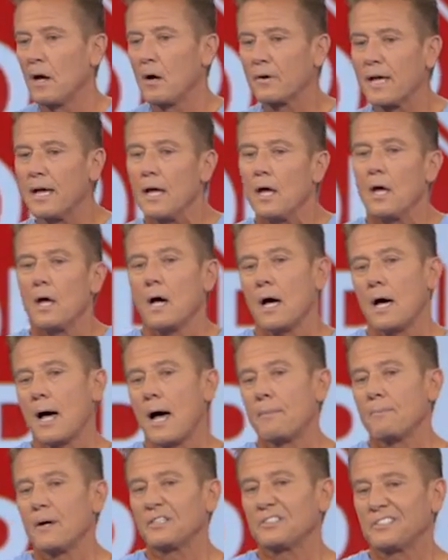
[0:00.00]
Okay,
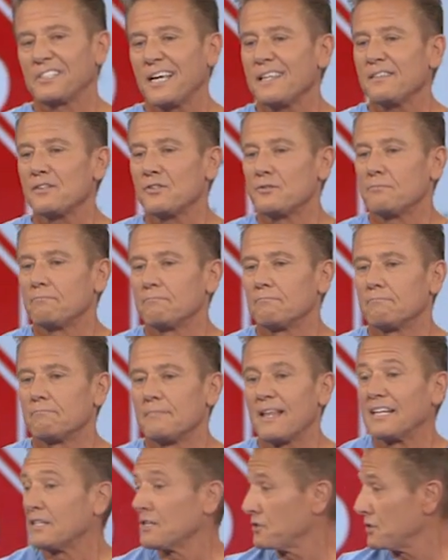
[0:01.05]
I'm not saying that
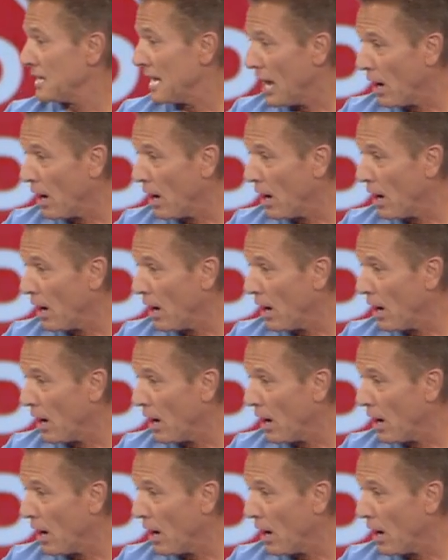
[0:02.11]
that doesn't